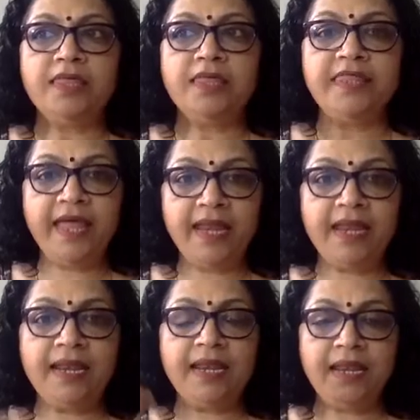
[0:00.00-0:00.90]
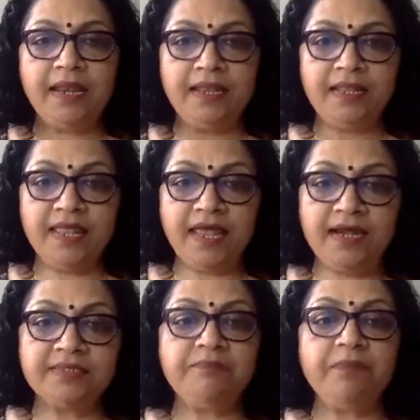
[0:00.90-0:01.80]
then
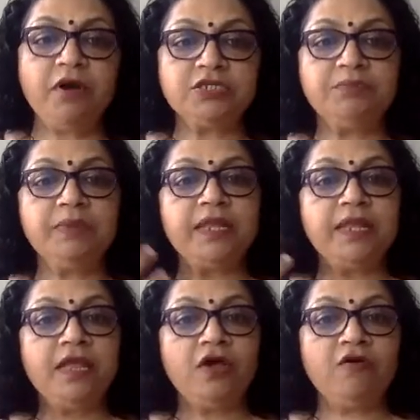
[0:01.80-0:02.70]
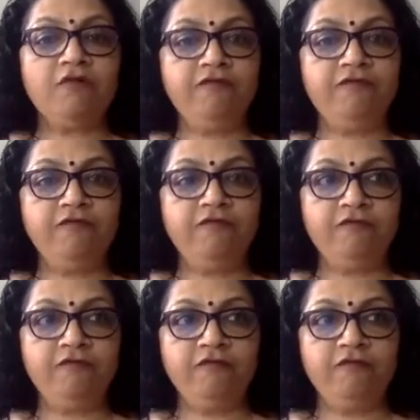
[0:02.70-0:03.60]
there is a possibility of
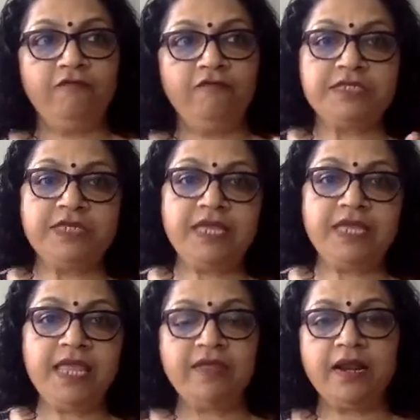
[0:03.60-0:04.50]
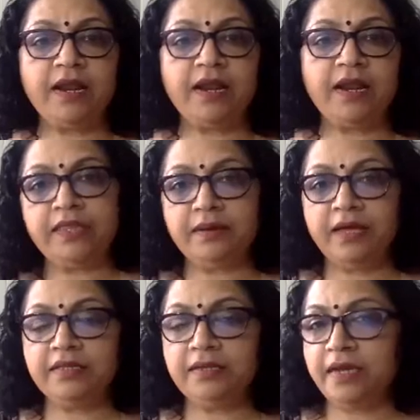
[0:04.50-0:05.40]
seeing if there are
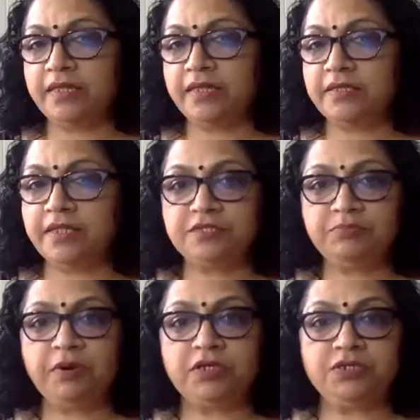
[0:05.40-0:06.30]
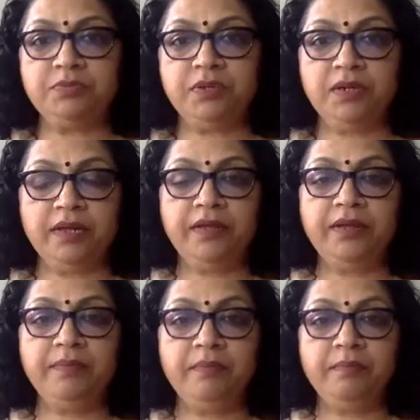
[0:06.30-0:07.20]
other things possible.
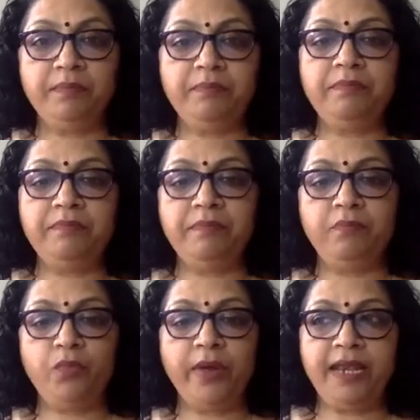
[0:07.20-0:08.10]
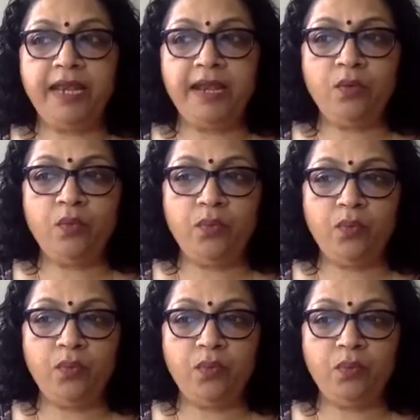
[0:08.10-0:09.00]
When
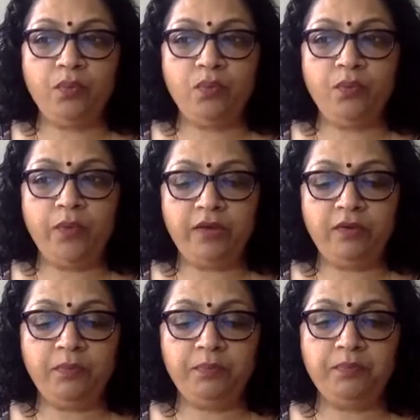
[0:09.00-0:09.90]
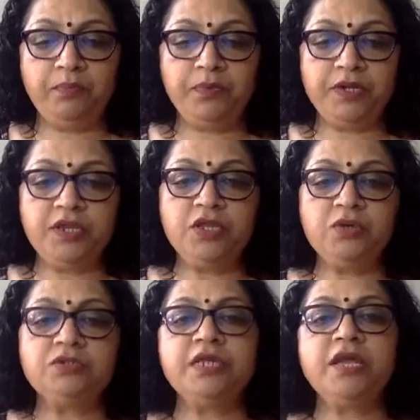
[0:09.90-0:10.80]
you're
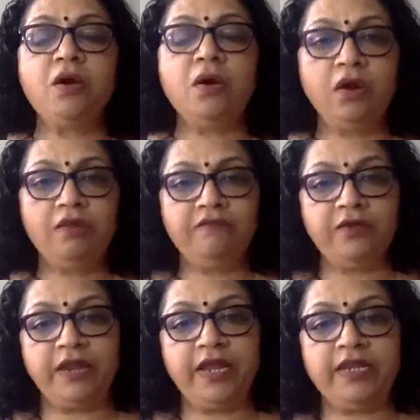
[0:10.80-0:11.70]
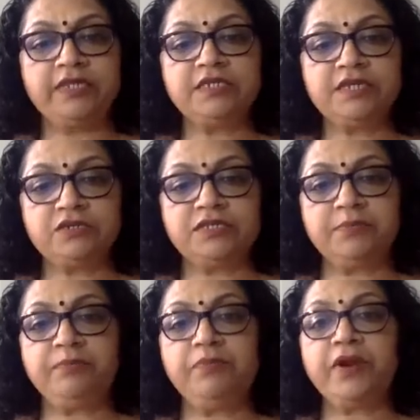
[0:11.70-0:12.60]
using all of your energy to
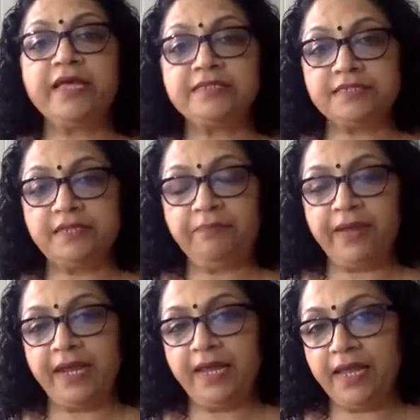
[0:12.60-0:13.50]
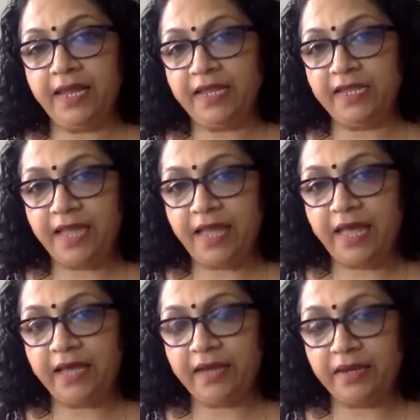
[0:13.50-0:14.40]
suppress the panic and the
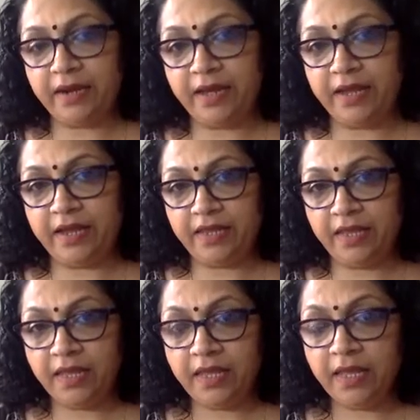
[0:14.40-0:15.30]
anger and the